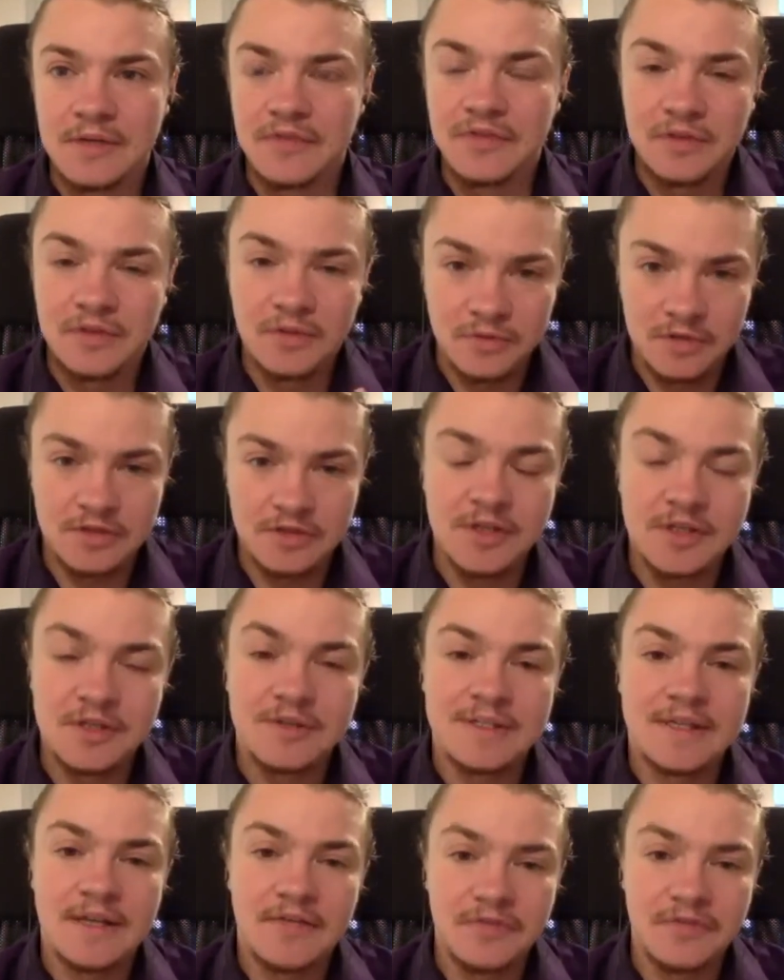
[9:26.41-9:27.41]
If you don't trust
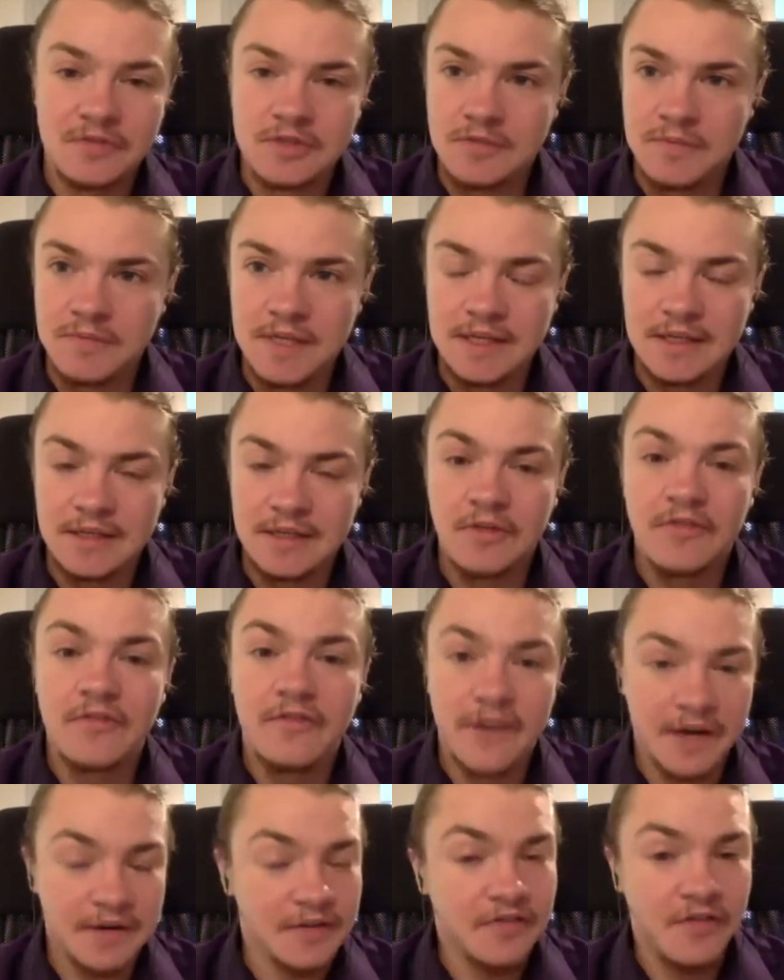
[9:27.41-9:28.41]
yourself to speak, you're
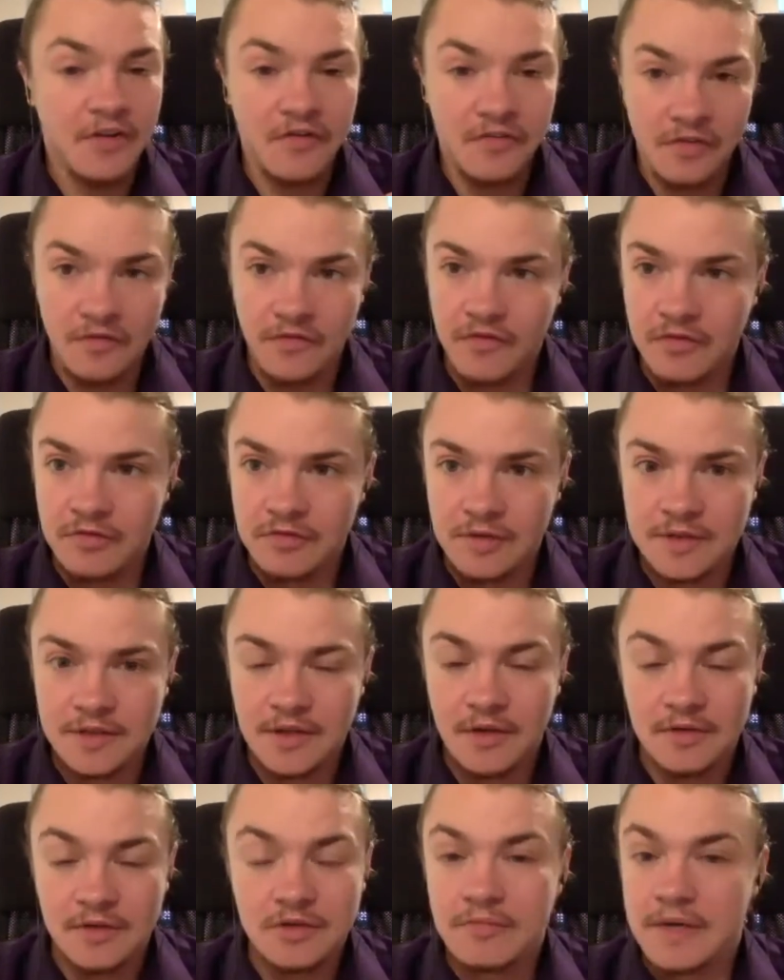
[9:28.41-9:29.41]
very far from fluent,
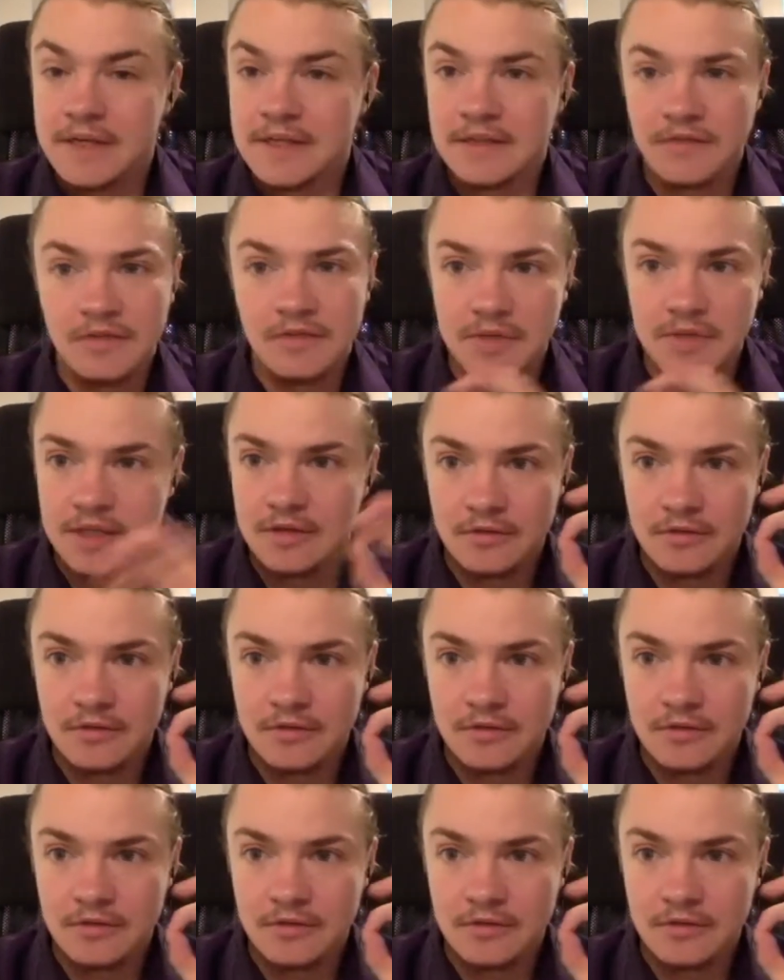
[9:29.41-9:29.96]
or you might even be,